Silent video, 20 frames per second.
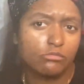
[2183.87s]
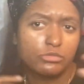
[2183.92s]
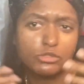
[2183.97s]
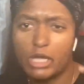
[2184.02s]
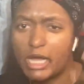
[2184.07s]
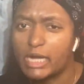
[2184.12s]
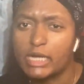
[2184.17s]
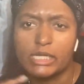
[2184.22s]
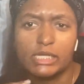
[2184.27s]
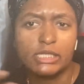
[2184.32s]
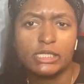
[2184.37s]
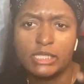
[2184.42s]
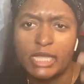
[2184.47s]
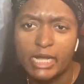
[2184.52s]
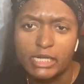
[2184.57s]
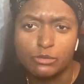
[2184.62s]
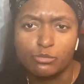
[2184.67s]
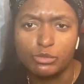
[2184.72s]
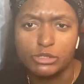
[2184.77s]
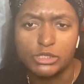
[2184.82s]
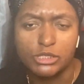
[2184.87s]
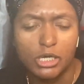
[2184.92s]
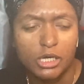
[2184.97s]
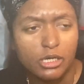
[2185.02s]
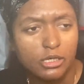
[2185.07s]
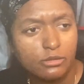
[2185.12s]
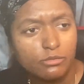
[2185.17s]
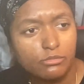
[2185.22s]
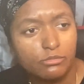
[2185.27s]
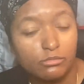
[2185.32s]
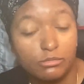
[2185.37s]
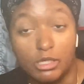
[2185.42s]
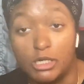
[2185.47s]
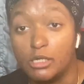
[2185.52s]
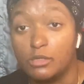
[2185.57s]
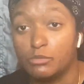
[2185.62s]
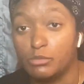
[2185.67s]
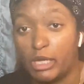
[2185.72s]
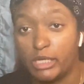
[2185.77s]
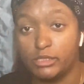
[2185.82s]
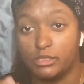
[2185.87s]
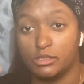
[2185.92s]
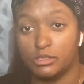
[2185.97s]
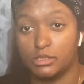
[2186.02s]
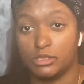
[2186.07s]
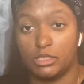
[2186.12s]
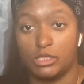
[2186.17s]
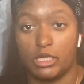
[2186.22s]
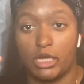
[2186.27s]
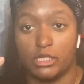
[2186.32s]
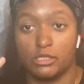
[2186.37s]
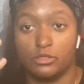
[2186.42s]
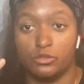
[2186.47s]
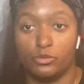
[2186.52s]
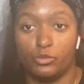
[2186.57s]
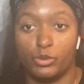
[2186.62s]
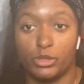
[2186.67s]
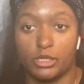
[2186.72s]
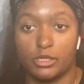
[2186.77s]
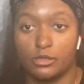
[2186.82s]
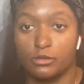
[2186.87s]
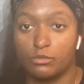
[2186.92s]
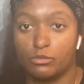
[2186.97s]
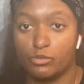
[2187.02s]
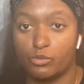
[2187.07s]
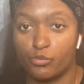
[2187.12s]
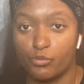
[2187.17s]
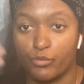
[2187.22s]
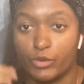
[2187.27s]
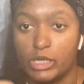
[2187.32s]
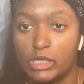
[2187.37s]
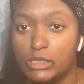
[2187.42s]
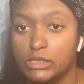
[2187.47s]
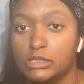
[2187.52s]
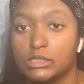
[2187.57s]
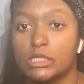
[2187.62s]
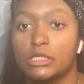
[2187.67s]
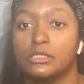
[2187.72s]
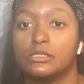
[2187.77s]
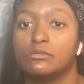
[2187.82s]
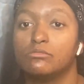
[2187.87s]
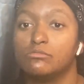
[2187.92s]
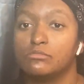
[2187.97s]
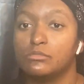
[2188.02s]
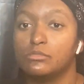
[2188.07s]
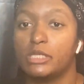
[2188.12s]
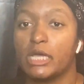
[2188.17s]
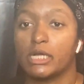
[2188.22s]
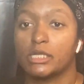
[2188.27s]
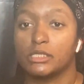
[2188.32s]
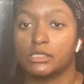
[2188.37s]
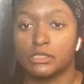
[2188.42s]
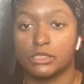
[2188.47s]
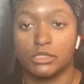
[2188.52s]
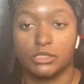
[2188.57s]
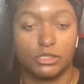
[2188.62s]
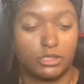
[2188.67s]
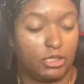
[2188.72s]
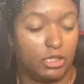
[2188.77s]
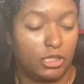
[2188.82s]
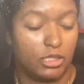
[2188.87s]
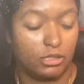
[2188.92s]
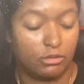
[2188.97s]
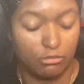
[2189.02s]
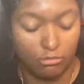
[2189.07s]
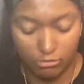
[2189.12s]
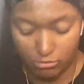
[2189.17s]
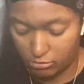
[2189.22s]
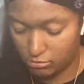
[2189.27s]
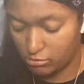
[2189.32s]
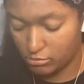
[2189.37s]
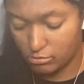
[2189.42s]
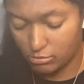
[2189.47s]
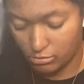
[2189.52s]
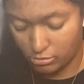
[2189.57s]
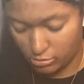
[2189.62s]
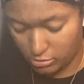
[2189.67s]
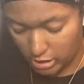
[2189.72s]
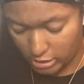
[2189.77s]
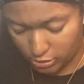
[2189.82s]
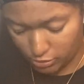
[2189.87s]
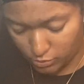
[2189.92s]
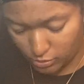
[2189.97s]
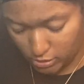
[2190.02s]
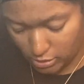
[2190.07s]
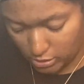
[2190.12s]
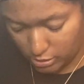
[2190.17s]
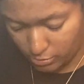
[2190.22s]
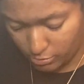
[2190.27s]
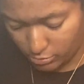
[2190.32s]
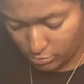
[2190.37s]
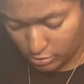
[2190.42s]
I connect with y'all. Oh, as you can see, I do wear rings and necklaces, and that you see.